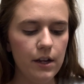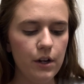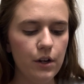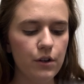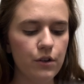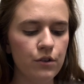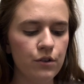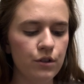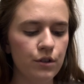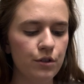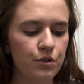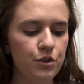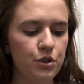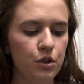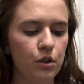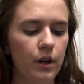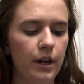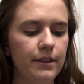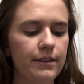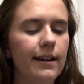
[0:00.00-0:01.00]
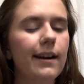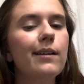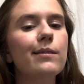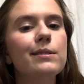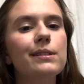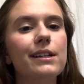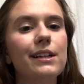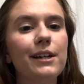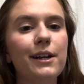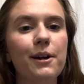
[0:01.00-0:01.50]
neutral. I thought I was
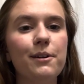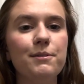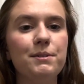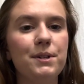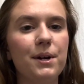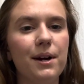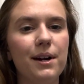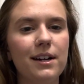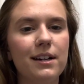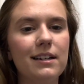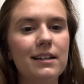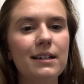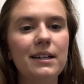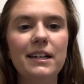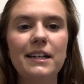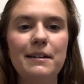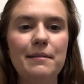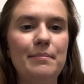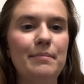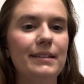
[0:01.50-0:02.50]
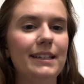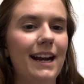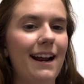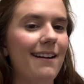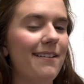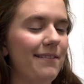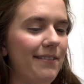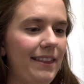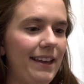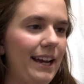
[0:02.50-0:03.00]
gonna go dark, but I
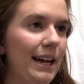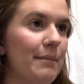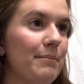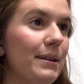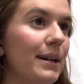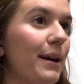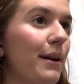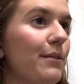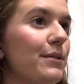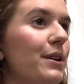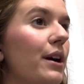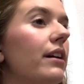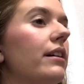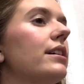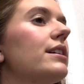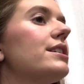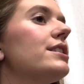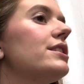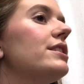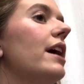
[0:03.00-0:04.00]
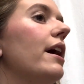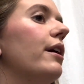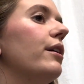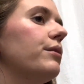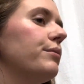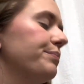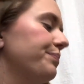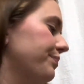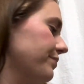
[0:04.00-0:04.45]
don't think I'm gonna go dark. So